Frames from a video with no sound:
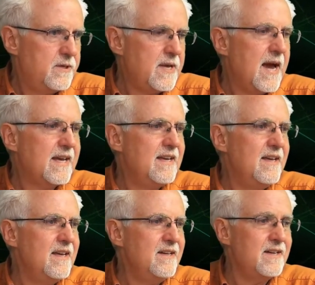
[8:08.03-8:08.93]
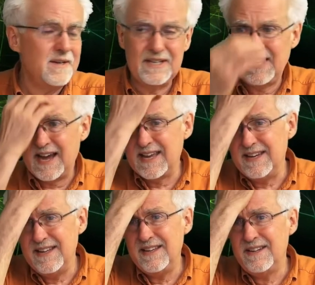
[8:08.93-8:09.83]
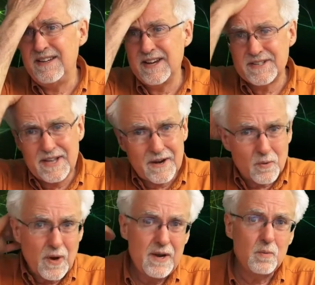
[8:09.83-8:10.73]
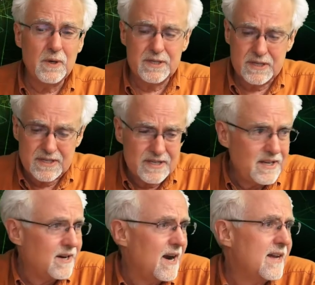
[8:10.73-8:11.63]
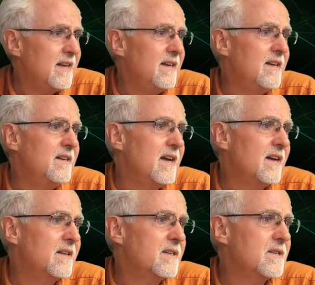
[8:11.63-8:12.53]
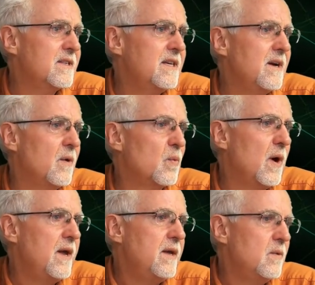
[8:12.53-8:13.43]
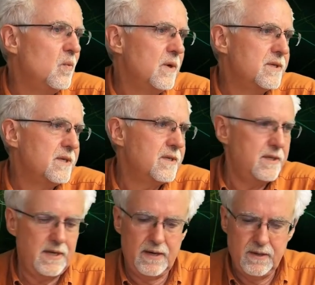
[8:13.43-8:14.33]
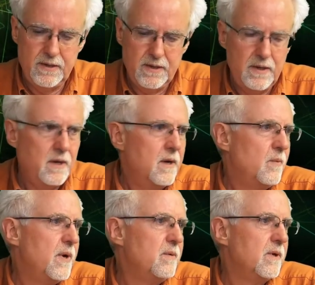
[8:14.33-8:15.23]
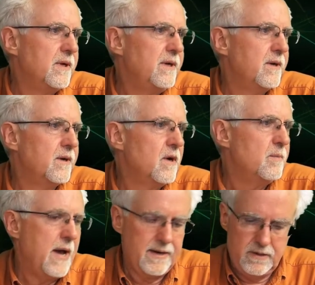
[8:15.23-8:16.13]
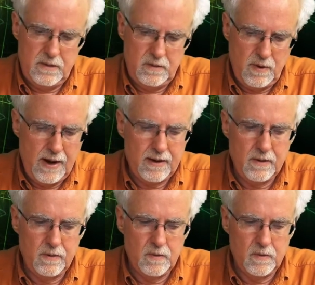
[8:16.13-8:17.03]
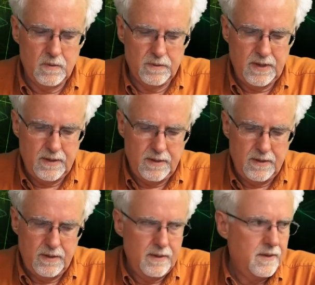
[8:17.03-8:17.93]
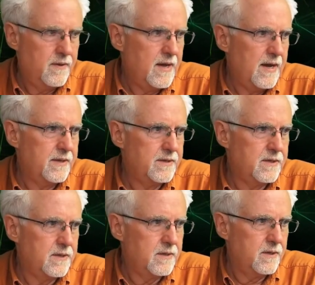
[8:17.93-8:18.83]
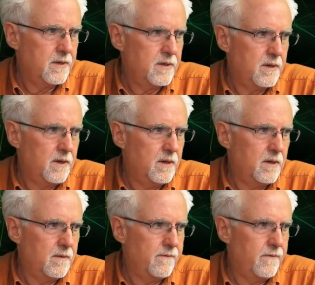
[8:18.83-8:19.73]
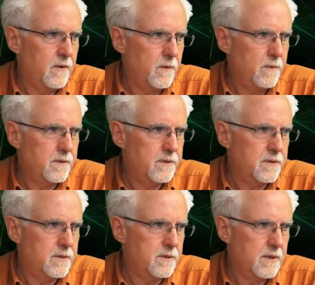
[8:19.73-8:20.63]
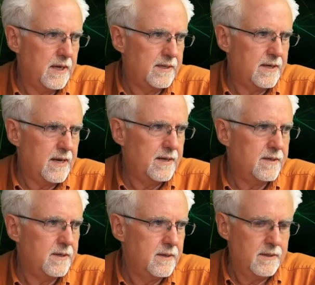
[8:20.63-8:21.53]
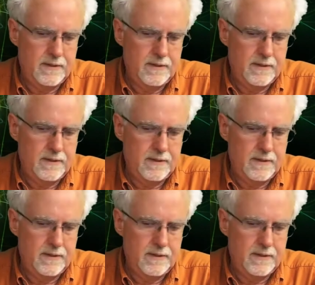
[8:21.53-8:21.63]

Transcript: You see, I can index that array once it's there. I can index the array once it's there. We will here go back to our old, that's all, folks, like that.